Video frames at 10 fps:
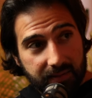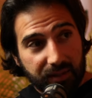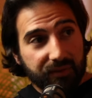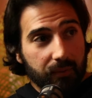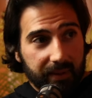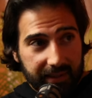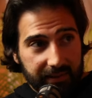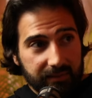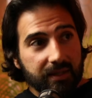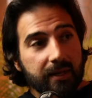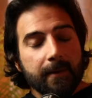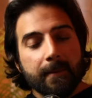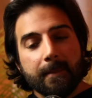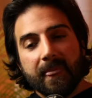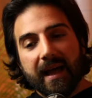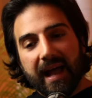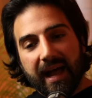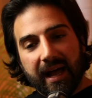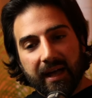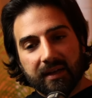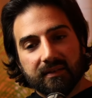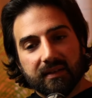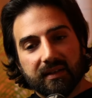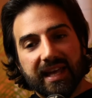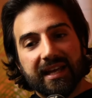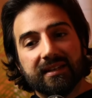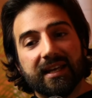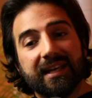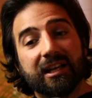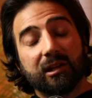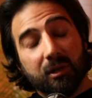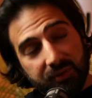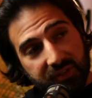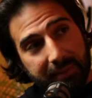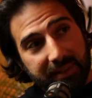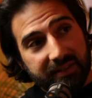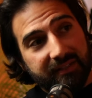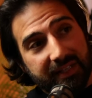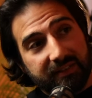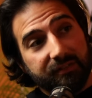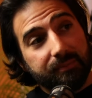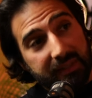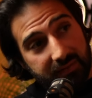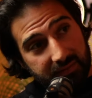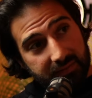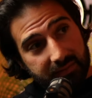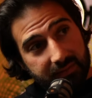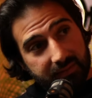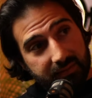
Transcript: on the forehead, and then they, he closed them in the skins of beasts.